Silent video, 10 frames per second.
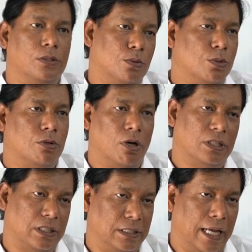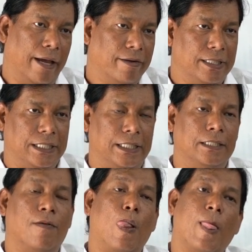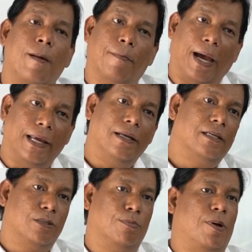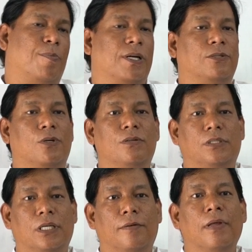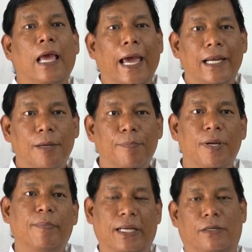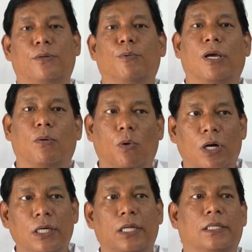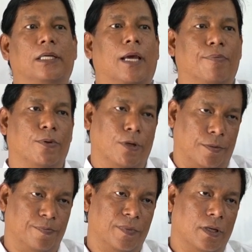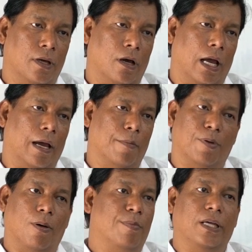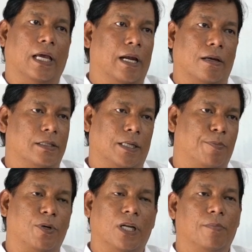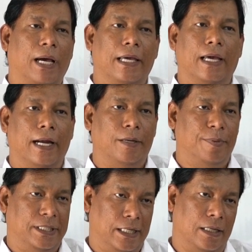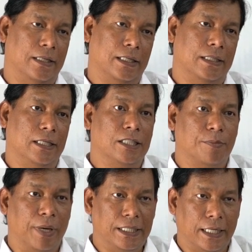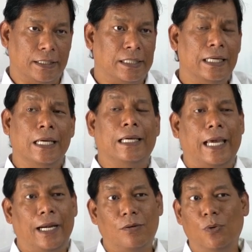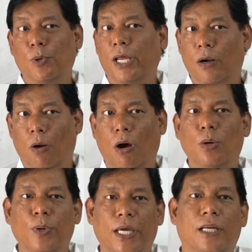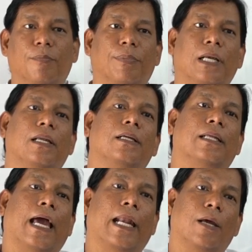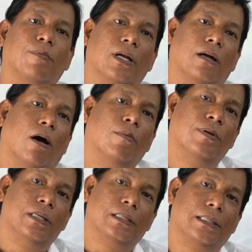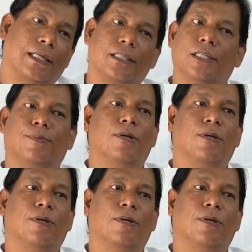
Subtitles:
root cause diagnosis, find the proper solution and implement through a coordinated effort, probably and supported by artificial intelligence measures, can go a long way in building the enabler of successful